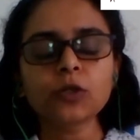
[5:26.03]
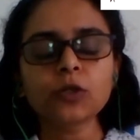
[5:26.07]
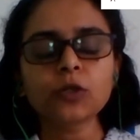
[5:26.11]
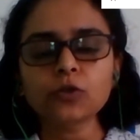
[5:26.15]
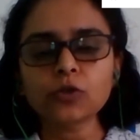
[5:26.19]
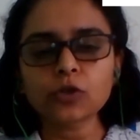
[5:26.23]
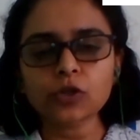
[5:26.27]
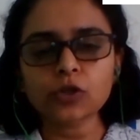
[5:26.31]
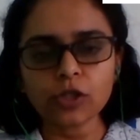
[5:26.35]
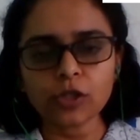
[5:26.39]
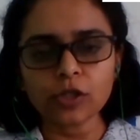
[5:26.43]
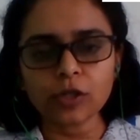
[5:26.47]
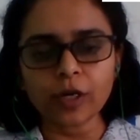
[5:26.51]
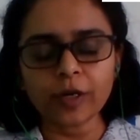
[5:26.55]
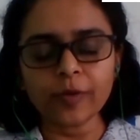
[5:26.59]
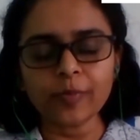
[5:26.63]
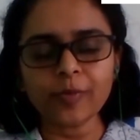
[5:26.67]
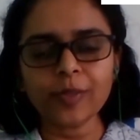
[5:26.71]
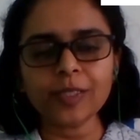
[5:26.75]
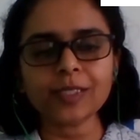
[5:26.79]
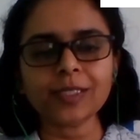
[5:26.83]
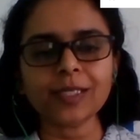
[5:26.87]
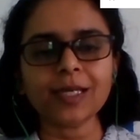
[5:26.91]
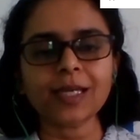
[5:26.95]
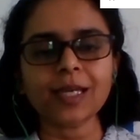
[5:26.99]
You should not
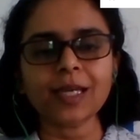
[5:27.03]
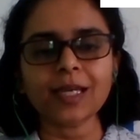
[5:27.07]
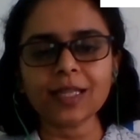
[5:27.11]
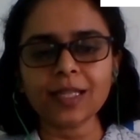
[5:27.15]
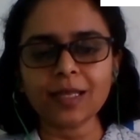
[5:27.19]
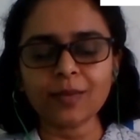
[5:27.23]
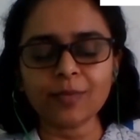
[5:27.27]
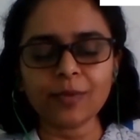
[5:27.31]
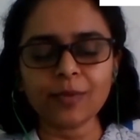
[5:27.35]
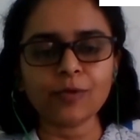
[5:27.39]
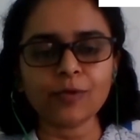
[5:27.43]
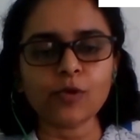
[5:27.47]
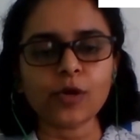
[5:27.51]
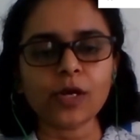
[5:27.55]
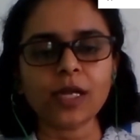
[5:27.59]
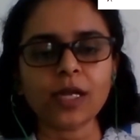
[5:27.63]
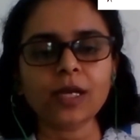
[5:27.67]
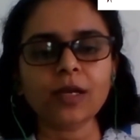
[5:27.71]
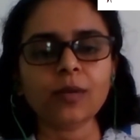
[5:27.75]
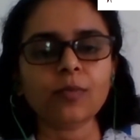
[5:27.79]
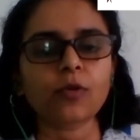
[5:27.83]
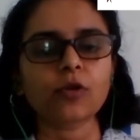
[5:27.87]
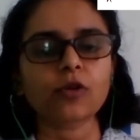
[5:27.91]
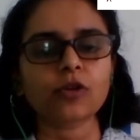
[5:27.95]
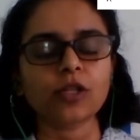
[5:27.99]
be checking them and
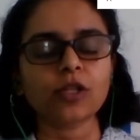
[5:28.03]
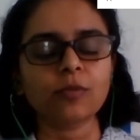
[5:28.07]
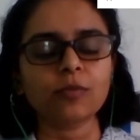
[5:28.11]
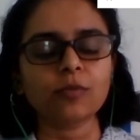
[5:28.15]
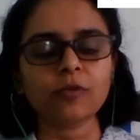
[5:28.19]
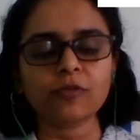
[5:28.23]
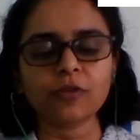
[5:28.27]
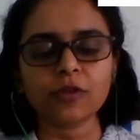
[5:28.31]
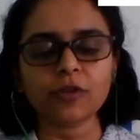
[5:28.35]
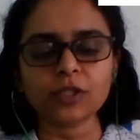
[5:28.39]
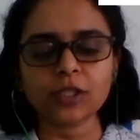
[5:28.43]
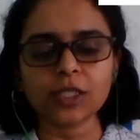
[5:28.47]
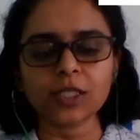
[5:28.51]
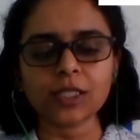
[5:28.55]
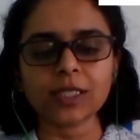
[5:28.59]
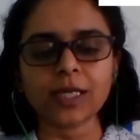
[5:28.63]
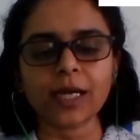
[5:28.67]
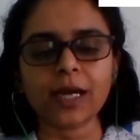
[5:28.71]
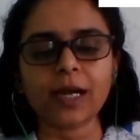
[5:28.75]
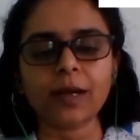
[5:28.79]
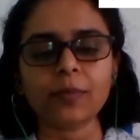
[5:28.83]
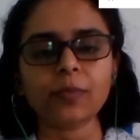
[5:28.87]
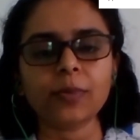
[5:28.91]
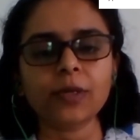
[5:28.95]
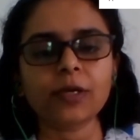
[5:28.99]
worrying about them. If you're just
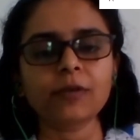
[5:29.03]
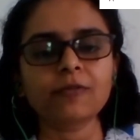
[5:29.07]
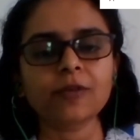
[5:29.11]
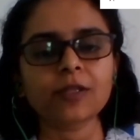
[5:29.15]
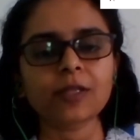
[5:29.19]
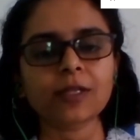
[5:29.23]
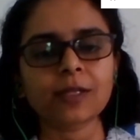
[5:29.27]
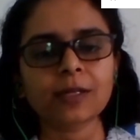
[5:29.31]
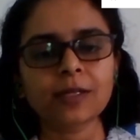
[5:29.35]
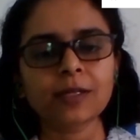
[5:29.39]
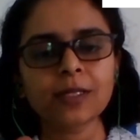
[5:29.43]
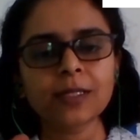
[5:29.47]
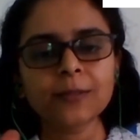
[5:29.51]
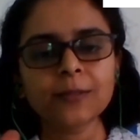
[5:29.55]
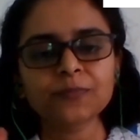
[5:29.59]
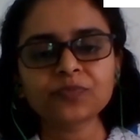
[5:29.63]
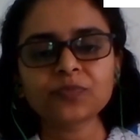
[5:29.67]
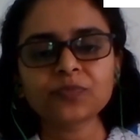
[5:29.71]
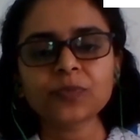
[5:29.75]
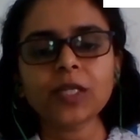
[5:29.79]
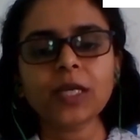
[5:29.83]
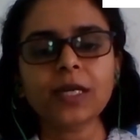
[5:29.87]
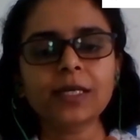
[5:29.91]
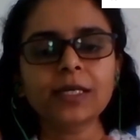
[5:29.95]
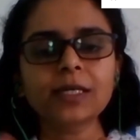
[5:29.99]
happy with
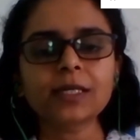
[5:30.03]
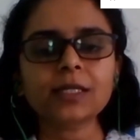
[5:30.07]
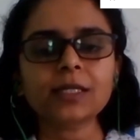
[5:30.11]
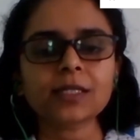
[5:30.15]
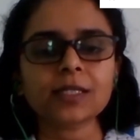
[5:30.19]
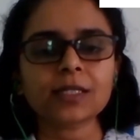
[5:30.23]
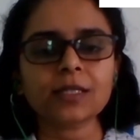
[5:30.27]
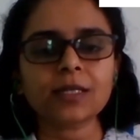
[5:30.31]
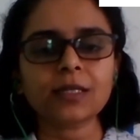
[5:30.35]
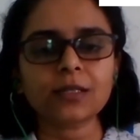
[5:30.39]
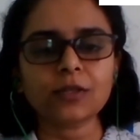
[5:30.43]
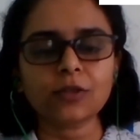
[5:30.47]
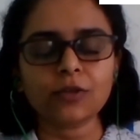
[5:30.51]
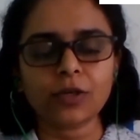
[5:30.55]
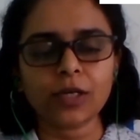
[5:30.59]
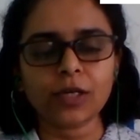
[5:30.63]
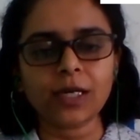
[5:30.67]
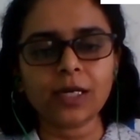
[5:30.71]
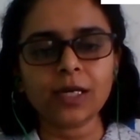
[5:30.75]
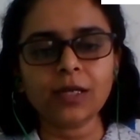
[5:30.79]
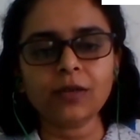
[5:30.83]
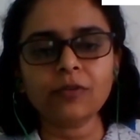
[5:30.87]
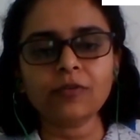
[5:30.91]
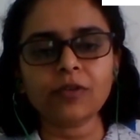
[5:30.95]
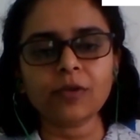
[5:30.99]
the interest that you're
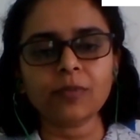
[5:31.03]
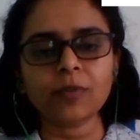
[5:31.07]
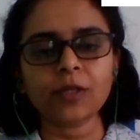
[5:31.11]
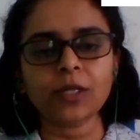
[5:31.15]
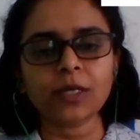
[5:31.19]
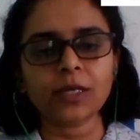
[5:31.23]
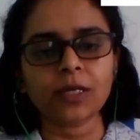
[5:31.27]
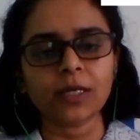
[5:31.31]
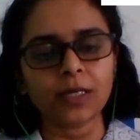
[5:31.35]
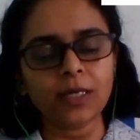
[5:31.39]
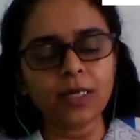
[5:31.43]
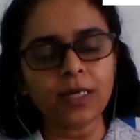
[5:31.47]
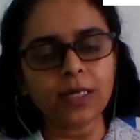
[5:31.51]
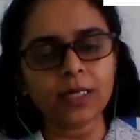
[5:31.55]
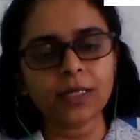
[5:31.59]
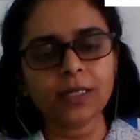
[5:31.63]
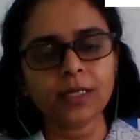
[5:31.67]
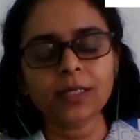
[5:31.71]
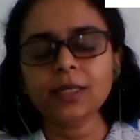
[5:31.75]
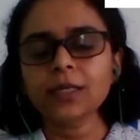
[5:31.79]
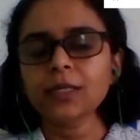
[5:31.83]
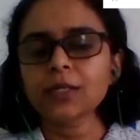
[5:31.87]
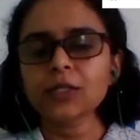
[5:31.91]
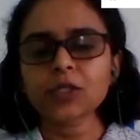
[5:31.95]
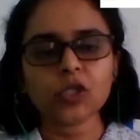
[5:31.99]
getting from the gilt,
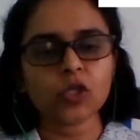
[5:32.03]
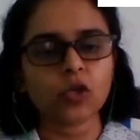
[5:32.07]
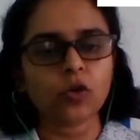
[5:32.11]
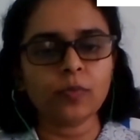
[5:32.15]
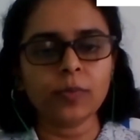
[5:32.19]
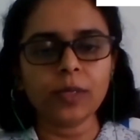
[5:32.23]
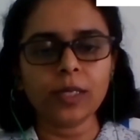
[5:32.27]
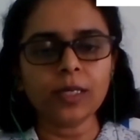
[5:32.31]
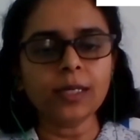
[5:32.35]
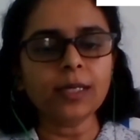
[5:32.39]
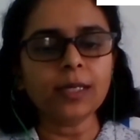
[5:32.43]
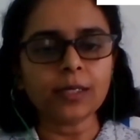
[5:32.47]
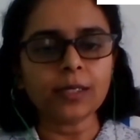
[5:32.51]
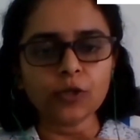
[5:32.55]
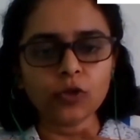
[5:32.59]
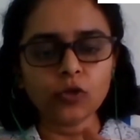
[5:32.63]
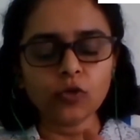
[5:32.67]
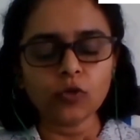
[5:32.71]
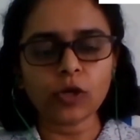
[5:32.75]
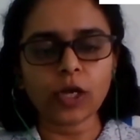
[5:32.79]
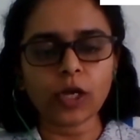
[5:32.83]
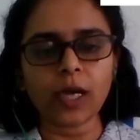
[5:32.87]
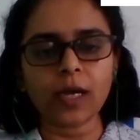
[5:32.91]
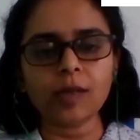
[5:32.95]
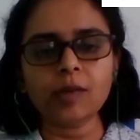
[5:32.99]
so be it.
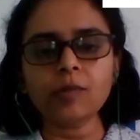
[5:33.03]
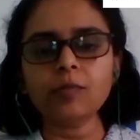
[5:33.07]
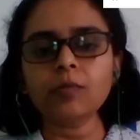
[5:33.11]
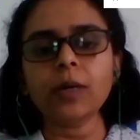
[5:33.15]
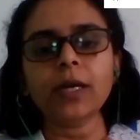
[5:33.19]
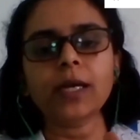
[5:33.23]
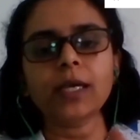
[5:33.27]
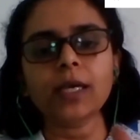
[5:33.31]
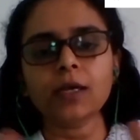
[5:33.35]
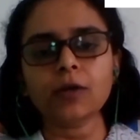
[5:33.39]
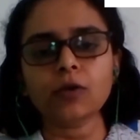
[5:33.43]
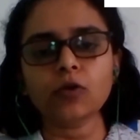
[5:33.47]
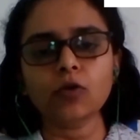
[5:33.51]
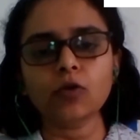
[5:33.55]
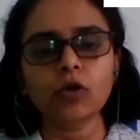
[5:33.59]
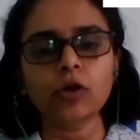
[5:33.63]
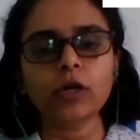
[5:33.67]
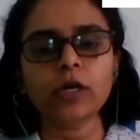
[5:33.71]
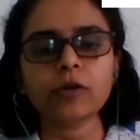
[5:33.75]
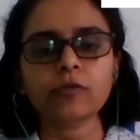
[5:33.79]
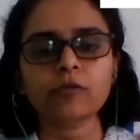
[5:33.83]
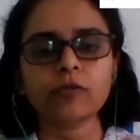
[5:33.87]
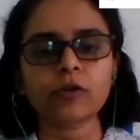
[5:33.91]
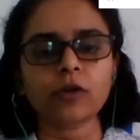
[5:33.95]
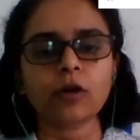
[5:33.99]
You can buy and hold
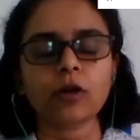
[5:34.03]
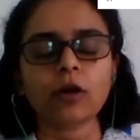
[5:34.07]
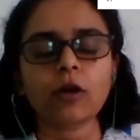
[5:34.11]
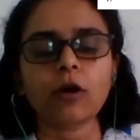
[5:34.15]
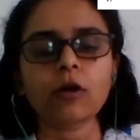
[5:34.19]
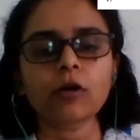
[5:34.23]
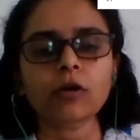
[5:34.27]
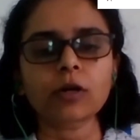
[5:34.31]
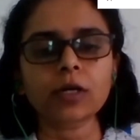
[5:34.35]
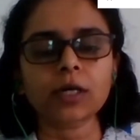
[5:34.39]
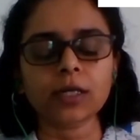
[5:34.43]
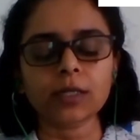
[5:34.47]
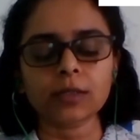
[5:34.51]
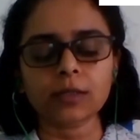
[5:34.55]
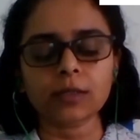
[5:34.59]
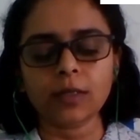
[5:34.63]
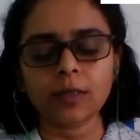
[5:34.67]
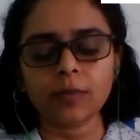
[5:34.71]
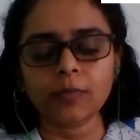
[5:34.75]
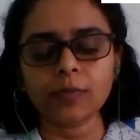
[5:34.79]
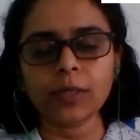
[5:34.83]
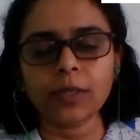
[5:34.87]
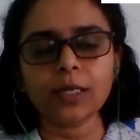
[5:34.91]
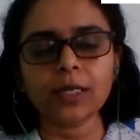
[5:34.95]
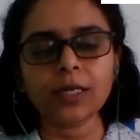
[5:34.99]
it for a long
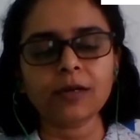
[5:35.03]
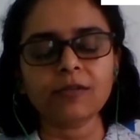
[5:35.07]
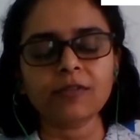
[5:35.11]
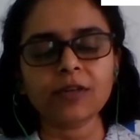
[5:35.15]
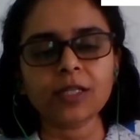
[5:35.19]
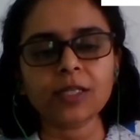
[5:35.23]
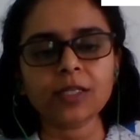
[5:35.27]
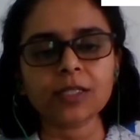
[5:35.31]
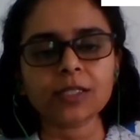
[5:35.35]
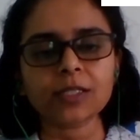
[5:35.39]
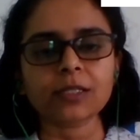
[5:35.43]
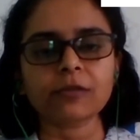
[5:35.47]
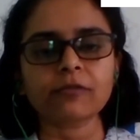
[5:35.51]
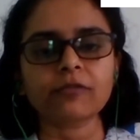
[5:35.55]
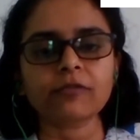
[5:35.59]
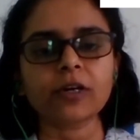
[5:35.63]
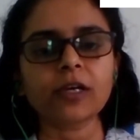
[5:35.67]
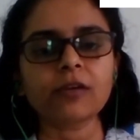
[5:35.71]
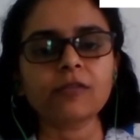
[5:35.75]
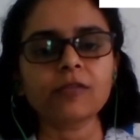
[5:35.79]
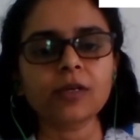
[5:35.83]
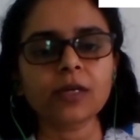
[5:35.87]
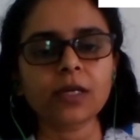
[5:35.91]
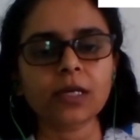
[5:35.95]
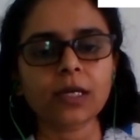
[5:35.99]
uh, period, whether it's a
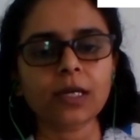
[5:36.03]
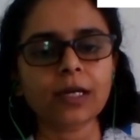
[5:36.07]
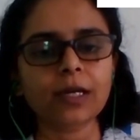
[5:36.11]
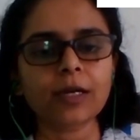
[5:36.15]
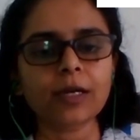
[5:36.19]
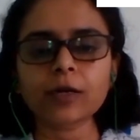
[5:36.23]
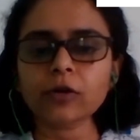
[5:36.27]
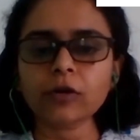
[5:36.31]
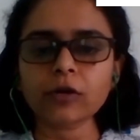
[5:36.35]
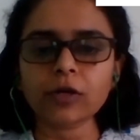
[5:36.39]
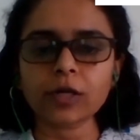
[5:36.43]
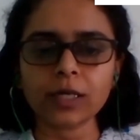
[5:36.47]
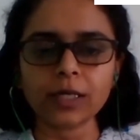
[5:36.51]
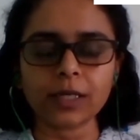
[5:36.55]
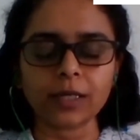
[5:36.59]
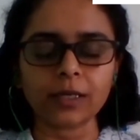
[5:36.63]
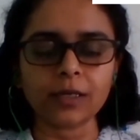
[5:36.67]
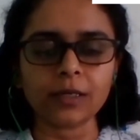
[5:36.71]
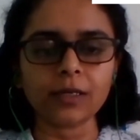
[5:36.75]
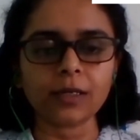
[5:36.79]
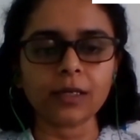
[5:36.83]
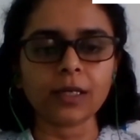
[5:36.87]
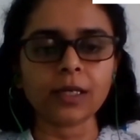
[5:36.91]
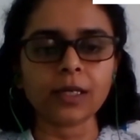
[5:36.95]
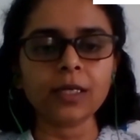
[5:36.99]
five year gilt or a 10
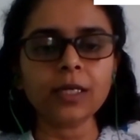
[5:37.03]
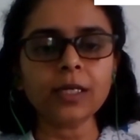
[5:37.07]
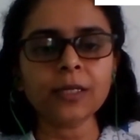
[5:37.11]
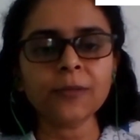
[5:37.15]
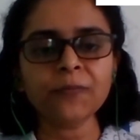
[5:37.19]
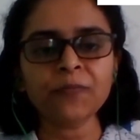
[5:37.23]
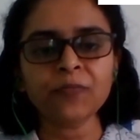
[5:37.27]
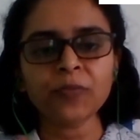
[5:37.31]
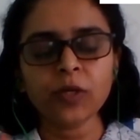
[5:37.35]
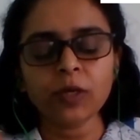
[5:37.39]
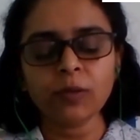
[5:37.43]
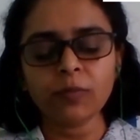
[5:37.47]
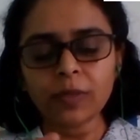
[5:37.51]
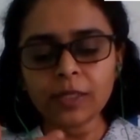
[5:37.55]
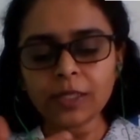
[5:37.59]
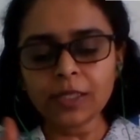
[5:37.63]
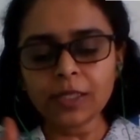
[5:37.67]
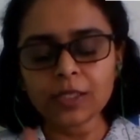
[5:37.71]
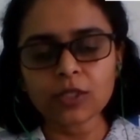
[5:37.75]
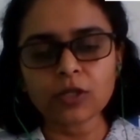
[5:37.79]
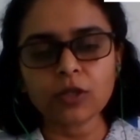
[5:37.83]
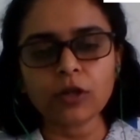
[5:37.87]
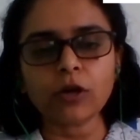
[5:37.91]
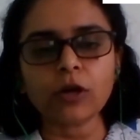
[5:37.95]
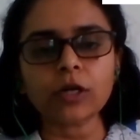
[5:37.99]
year gilt. But
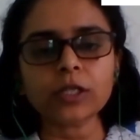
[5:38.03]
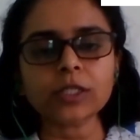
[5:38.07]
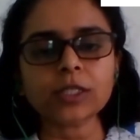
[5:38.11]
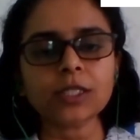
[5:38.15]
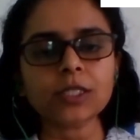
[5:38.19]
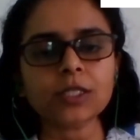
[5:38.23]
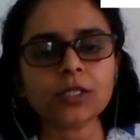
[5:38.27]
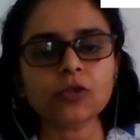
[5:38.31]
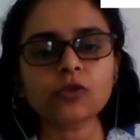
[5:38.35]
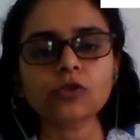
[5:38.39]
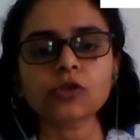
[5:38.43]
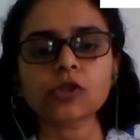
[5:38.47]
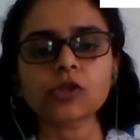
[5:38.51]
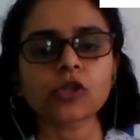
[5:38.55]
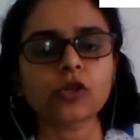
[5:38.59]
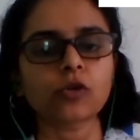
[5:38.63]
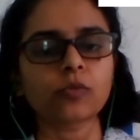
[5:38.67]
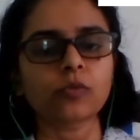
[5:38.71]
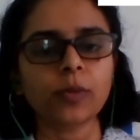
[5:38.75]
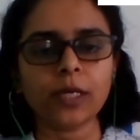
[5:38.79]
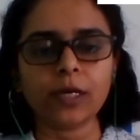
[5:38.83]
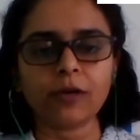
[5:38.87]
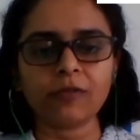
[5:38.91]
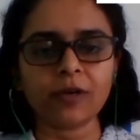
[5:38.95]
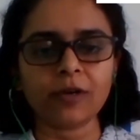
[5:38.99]
these losses you should
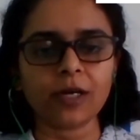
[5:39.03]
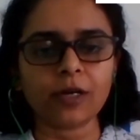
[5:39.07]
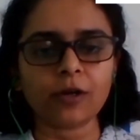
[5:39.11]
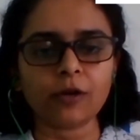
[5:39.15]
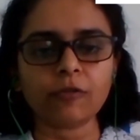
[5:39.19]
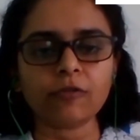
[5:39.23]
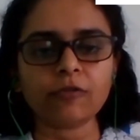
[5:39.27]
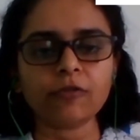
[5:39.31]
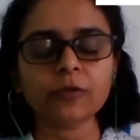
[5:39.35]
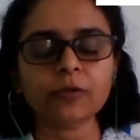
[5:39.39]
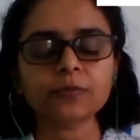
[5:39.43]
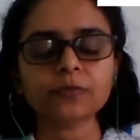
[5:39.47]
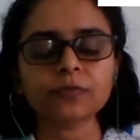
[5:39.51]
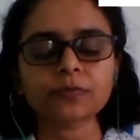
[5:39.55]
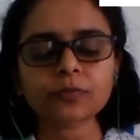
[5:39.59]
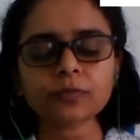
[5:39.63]
be aware of.